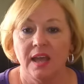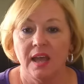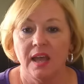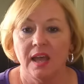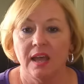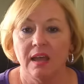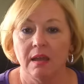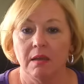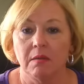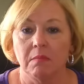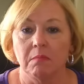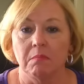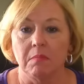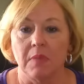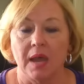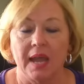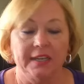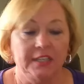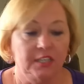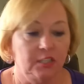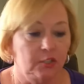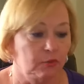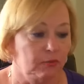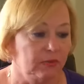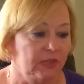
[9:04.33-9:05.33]
I
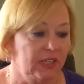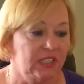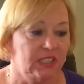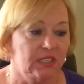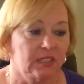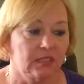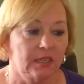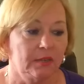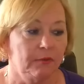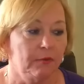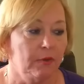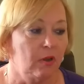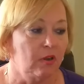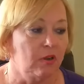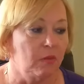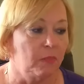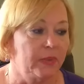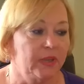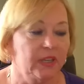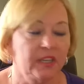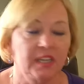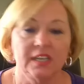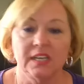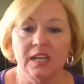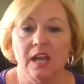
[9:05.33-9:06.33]
just recently wrote $1
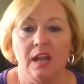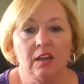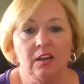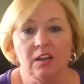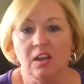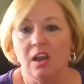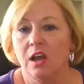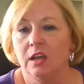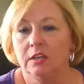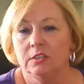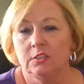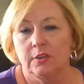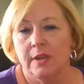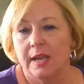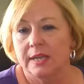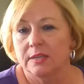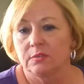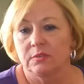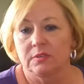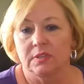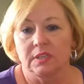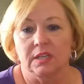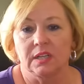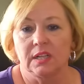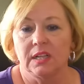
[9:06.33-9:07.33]
million contract
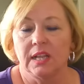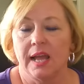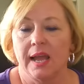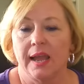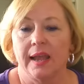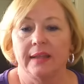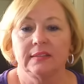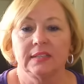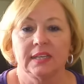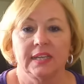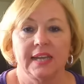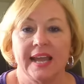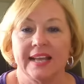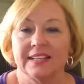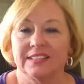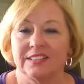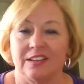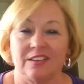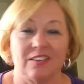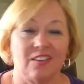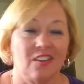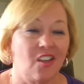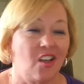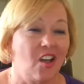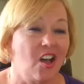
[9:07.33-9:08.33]
with a client that has a
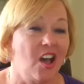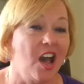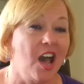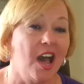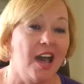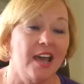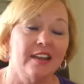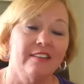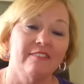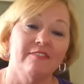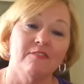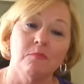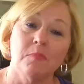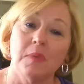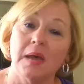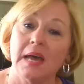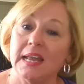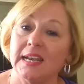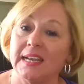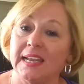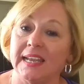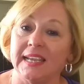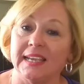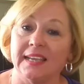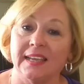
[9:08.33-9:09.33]
lot of
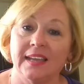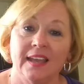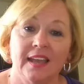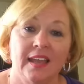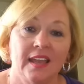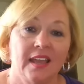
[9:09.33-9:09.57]
money.